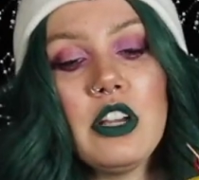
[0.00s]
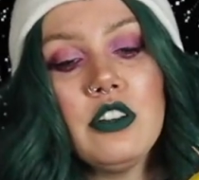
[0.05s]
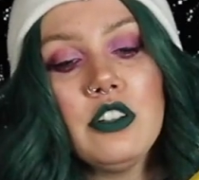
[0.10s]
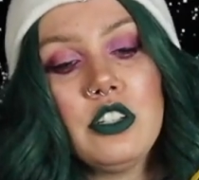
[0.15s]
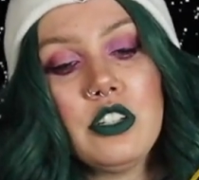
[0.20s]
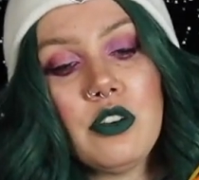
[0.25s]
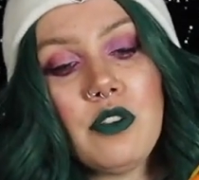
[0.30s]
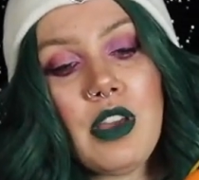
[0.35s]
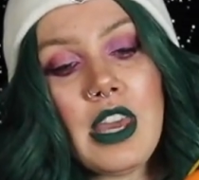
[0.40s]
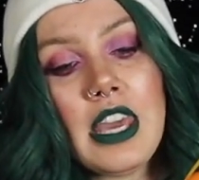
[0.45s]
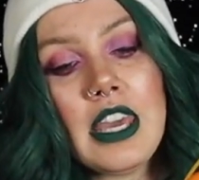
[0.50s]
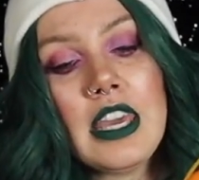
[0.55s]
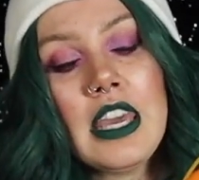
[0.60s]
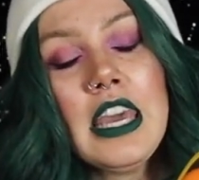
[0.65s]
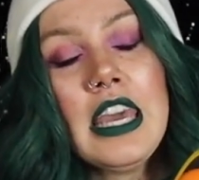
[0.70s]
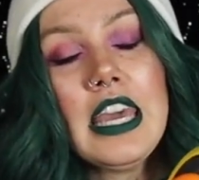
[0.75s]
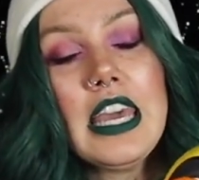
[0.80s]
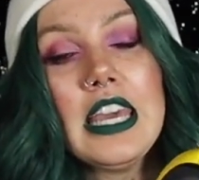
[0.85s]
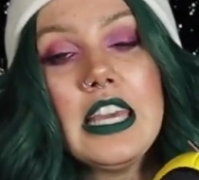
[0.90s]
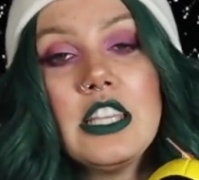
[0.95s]
you're doing
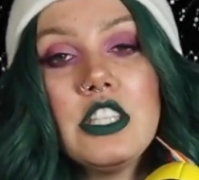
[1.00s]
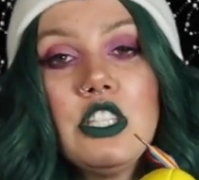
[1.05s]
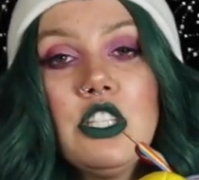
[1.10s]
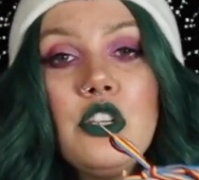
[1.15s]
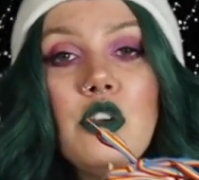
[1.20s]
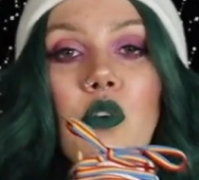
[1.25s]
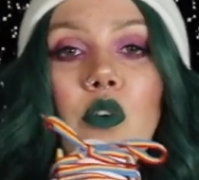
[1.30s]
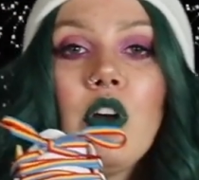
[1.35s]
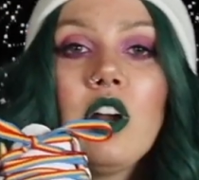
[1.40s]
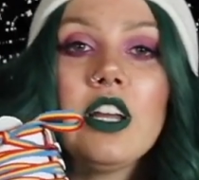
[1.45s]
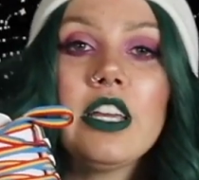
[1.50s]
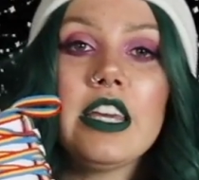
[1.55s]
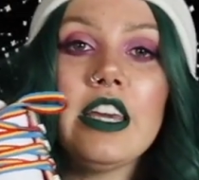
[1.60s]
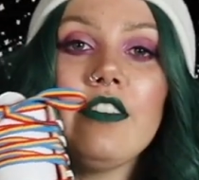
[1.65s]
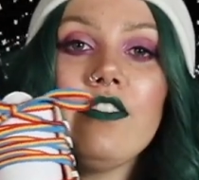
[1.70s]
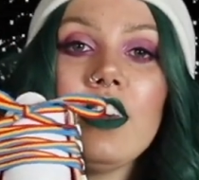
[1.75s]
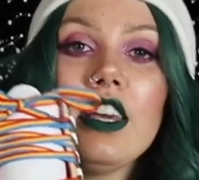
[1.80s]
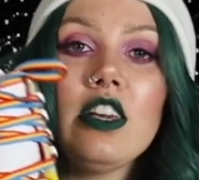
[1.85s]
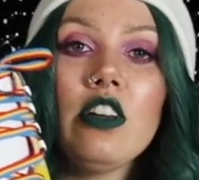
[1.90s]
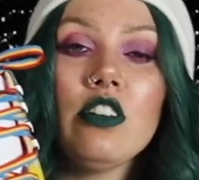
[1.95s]
is you're
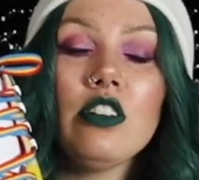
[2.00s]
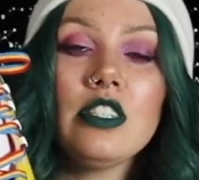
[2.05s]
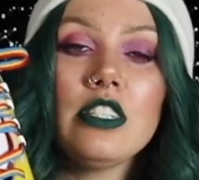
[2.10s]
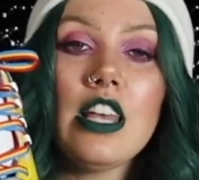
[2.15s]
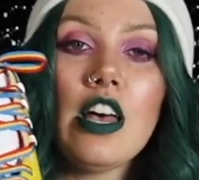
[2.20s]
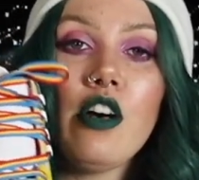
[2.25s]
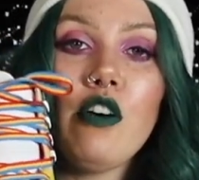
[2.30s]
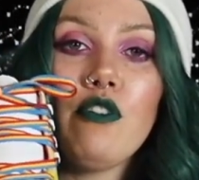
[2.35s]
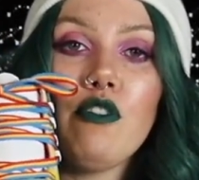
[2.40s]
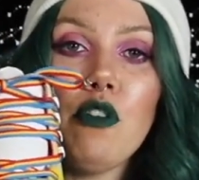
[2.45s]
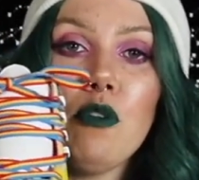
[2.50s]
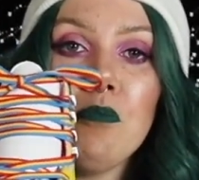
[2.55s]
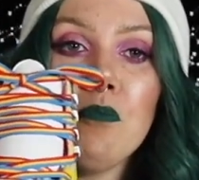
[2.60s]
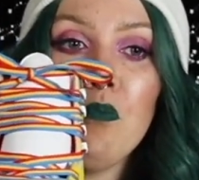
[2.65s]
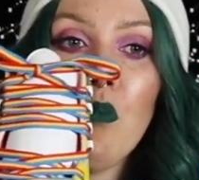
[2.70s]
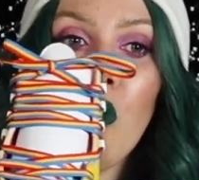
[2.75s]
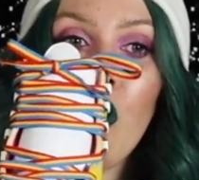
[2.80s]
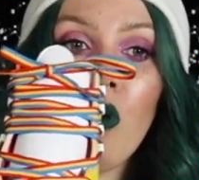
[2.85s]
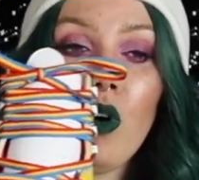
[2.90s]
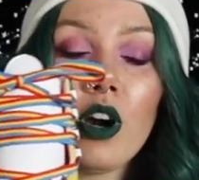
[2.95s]
giving yourself
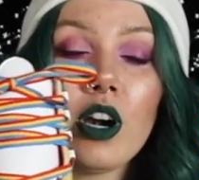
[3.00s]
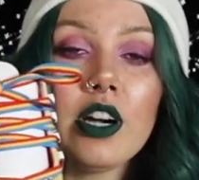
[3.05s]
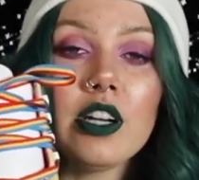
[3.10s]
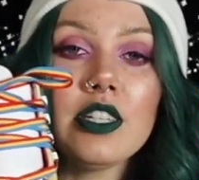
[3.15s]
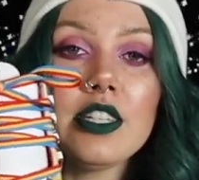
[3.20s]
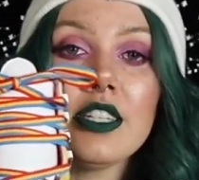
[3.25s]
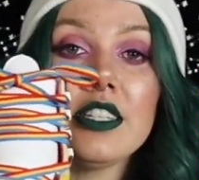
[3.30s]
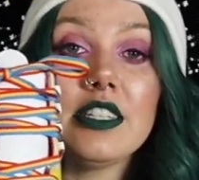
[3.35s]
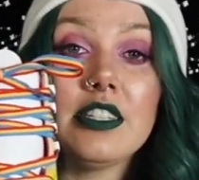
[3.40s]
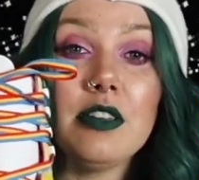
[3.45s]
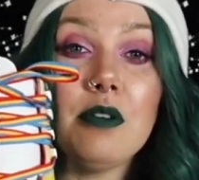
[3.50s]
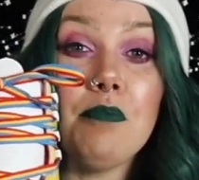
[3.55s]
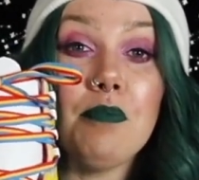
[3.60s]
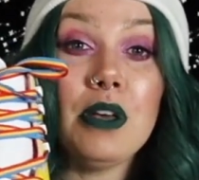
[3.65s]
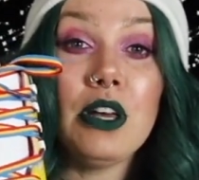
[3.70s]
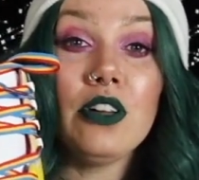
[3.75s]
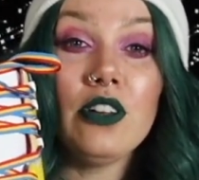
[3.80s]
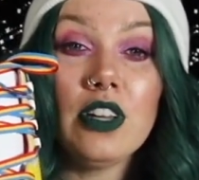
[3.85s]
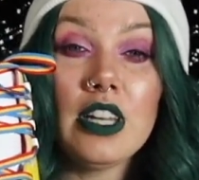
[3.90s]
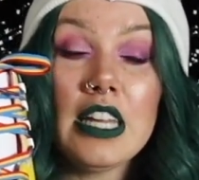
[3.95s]
more
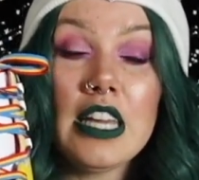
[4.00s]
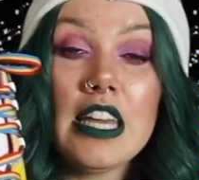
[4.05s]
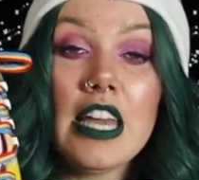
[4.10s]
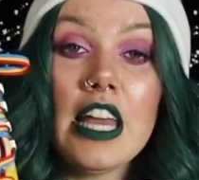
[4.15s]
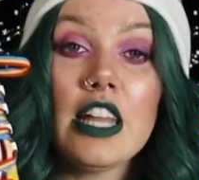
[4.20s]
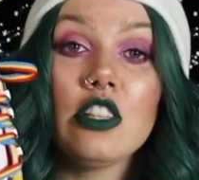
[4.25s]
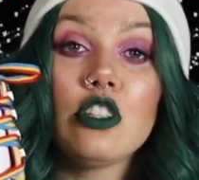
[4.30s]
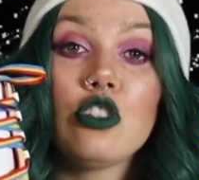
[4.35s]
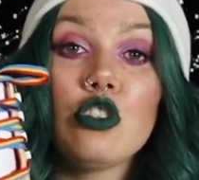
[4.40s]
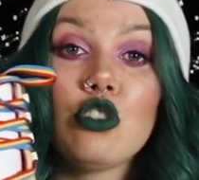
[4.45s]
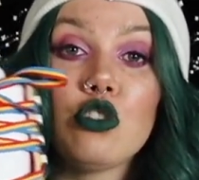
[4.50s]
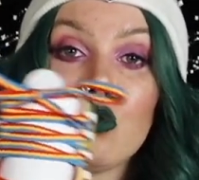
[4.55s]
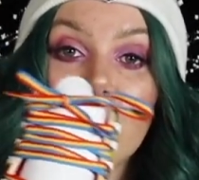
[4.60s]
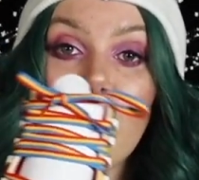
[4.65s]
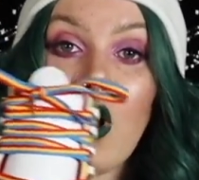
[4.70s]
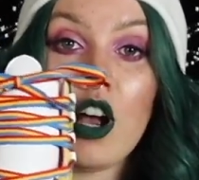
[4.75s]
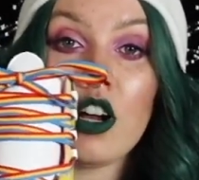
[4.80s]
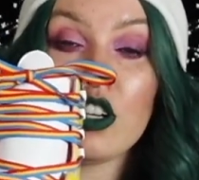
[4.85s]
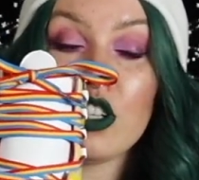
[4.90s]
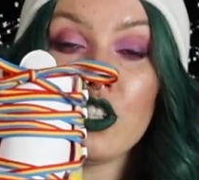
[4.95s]
stability and
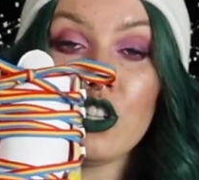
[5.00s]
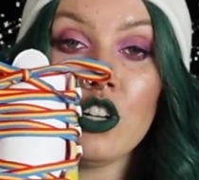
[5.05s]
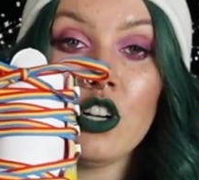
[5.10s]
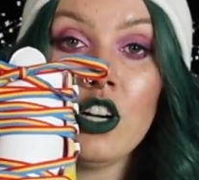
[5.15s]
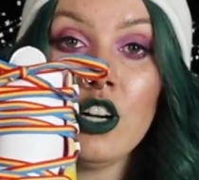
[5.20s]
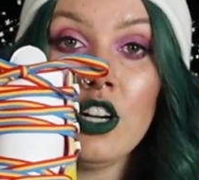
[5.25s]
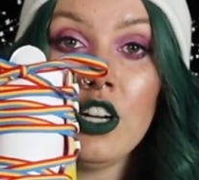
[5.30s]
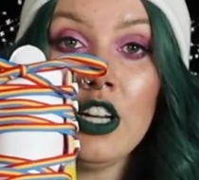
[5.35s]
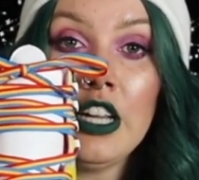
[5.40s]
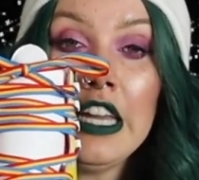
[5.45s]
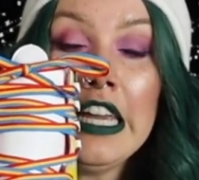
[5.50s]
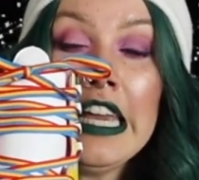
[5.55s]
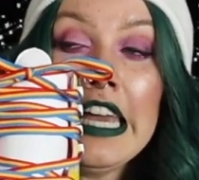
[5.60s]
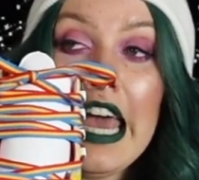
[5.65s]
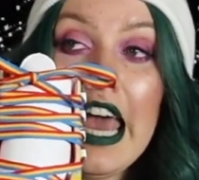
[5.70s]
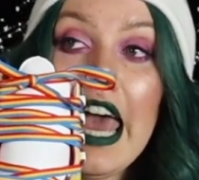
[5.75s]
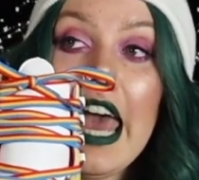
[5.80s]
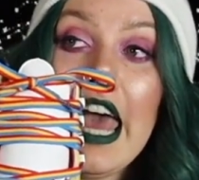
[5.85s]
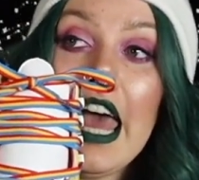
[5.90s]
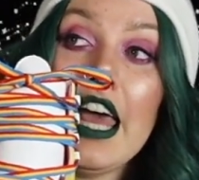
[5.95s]
structure,
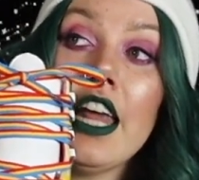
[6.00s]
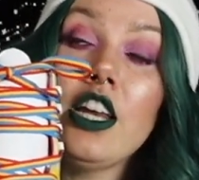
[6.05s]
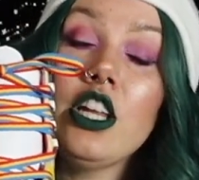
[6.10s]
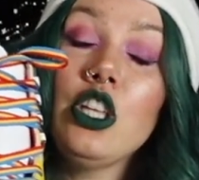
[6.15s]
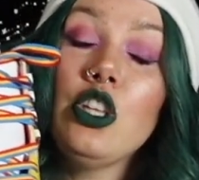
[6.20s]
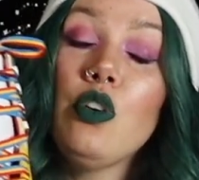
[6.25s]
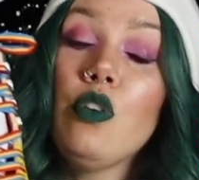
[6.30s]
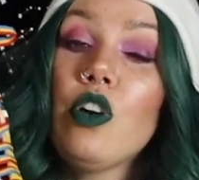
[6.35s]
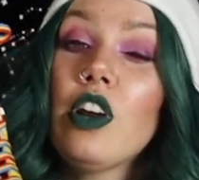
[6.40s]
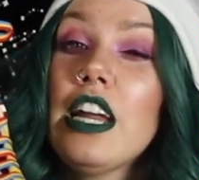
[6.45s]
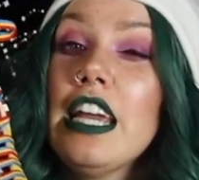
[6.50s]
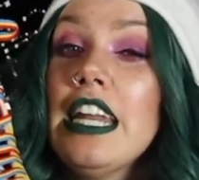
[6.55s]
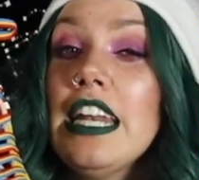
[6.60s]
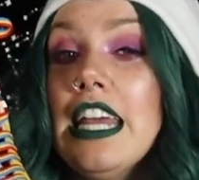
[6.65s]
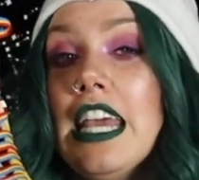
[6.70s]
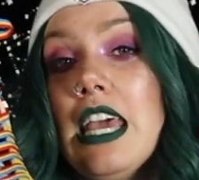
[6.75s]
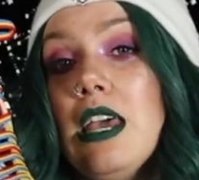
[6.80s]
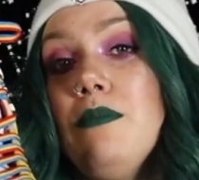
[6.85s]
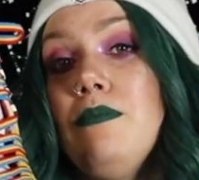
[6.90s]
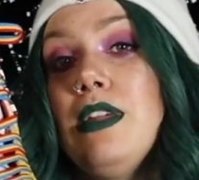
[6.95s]
and you're
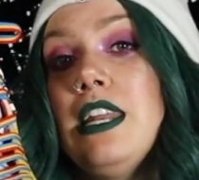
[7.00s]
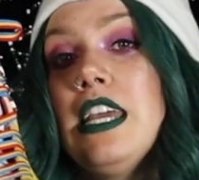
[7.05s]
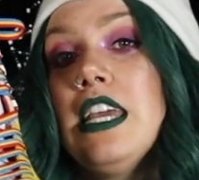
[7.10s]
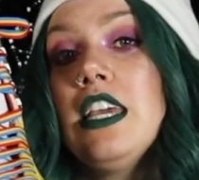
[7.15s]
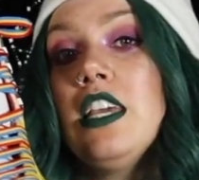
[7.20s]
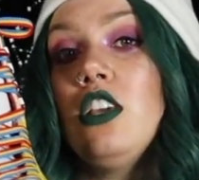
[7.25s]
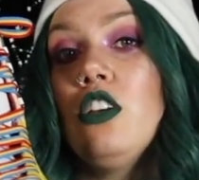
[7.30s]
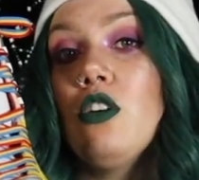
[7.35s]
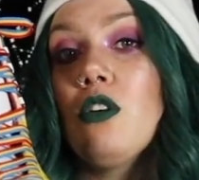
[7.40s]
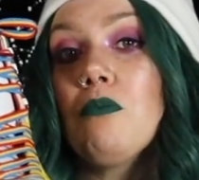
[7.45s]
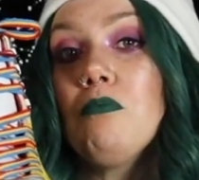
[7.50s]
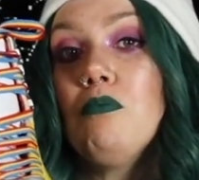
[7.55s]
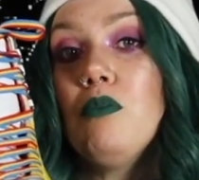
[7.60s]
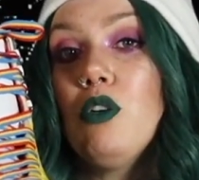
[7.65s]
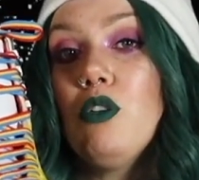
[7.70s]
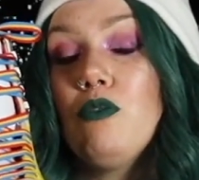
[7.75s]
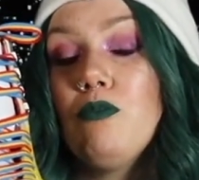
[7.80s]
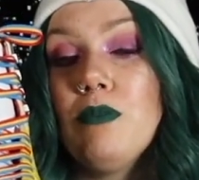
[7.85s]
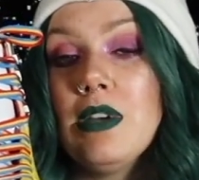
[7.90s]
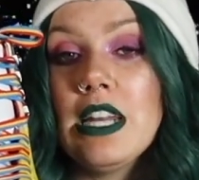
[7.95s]
inhibiting your
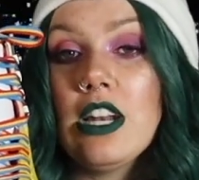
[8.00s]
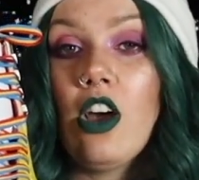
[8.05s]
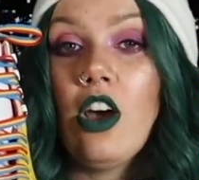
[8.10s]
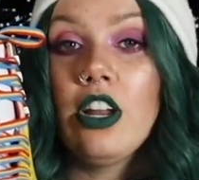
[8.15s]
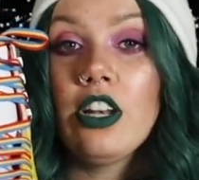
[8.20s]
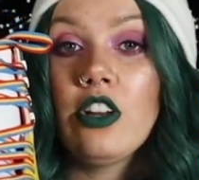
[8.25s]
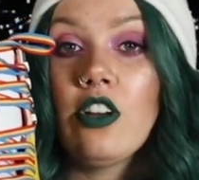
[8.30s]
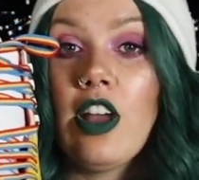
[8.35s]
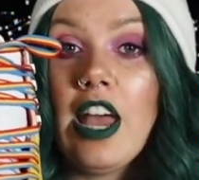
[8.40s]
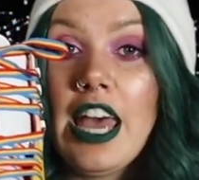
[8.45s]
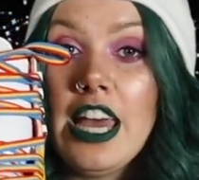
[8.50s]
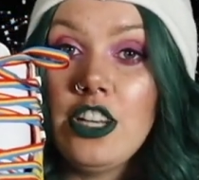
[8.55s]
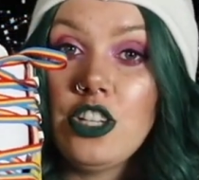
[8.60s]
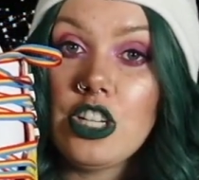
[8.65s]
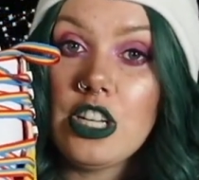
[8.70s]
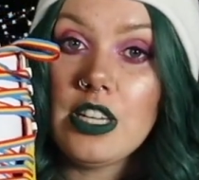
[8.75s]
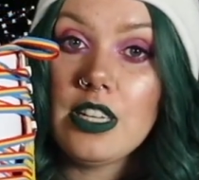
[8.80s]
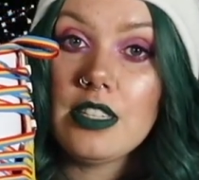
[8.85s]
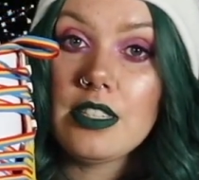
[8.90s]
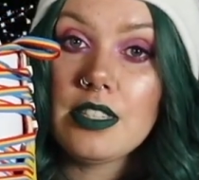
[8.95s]
movement on your
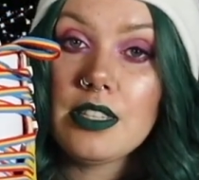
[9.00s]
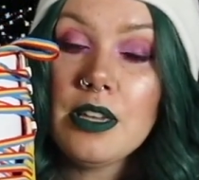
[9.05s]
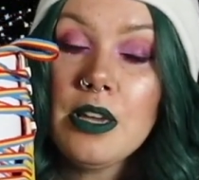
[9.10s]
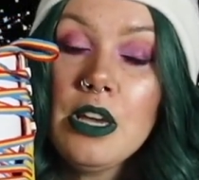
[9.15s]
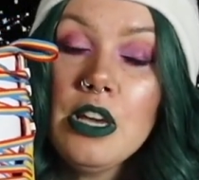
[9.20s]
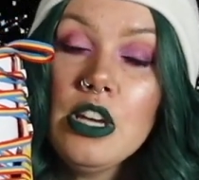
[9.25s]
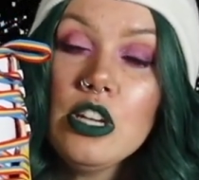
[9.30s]
edges.